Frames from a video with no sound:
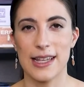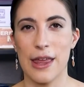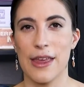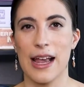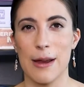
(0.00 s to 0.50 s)
I
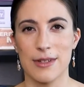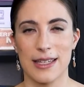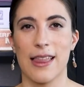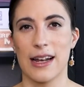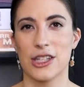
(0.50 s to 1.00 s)
think I'm
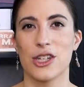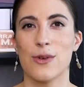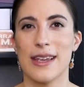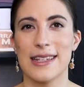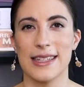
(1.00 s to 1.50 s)
just a little too
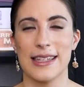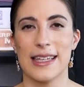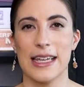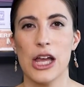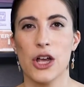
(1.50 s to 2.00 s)

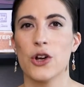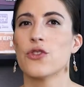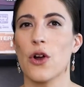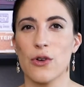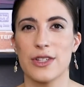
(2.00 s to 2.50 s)
easily
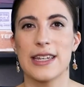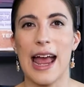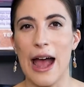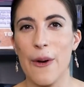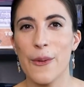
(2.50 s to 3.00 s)
grossed
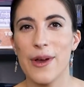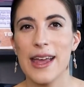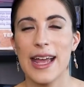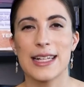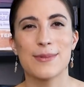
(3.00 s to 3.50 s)
out.
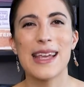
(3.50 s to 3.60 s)
It's